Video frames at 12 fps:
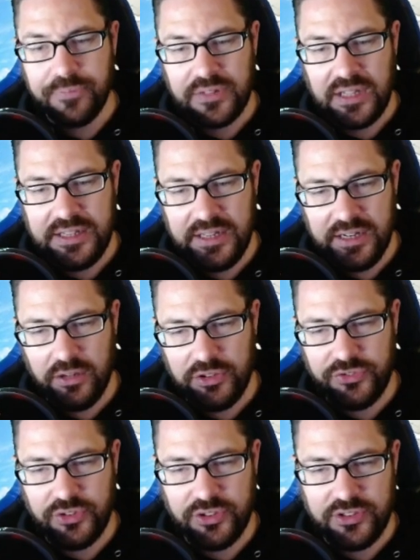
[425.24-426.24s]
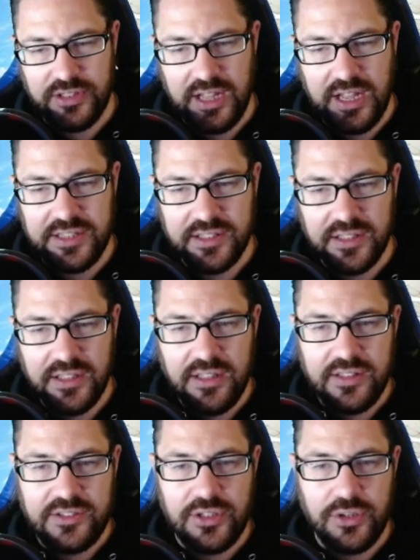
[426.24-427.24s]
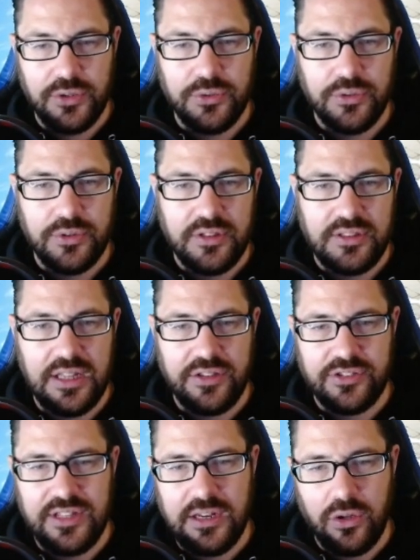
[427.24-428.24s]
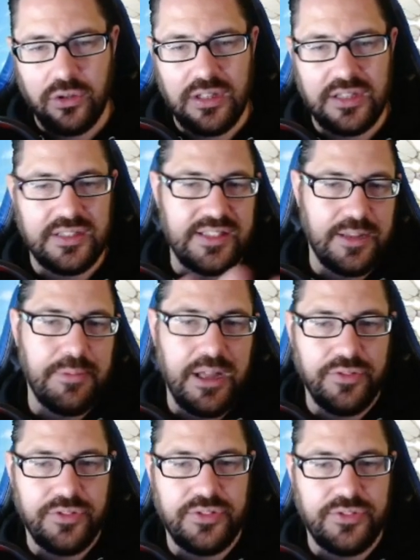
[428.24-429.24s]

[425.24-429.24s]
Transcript: and that always feels nice. So yeah, there's not a whole lot to say about